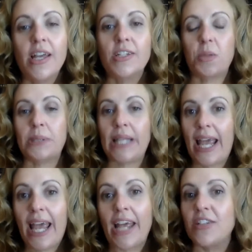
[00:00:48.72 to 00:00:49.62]
to
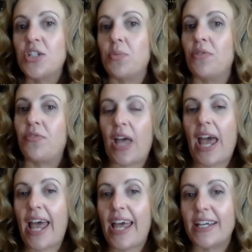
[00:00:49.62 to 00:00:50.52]
plan, to
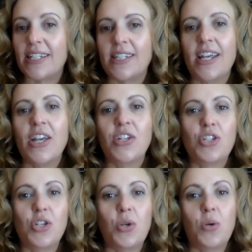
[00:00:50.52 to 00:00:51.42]
reflect,
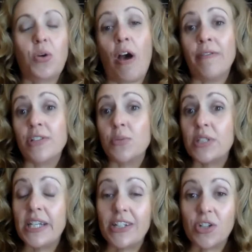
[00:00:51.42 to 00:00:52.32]
to conference with
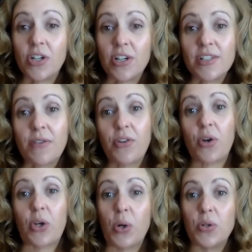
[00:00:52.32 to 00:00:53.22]
teachers if you're
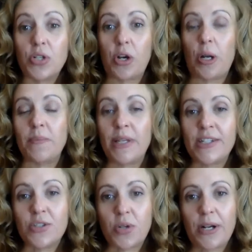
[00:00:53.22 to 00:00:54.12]
a coach or an
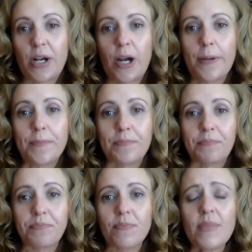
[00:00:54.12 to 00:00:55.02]
administrator.
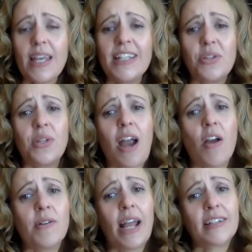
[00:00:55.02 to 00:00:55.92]
And so then our
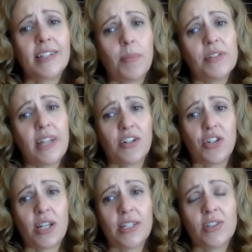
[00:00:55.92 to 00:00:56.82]
next couple
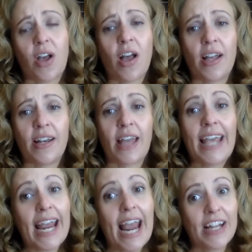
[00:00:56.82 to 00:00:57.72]
sessions on
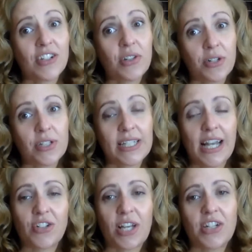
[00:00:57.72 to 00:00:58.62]
KH Literacy
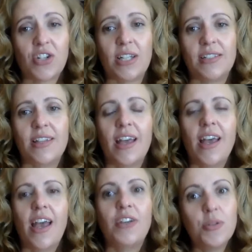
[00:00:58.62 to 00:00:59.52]
Education's
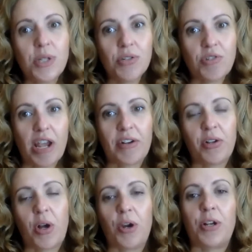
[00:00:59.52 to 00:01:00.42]
YouTube channel
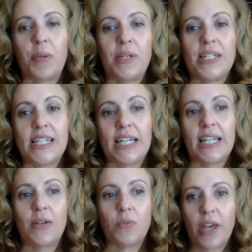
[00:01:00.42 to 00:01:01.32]
are going to be
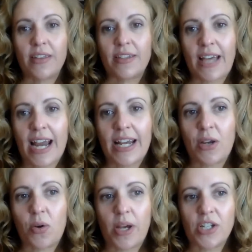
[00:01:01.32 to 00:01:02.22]
dealing with the guiding
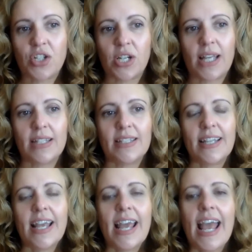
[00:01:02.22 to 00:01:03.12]
questions.
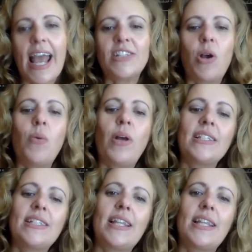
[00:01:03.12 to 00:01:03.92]
And so I want us to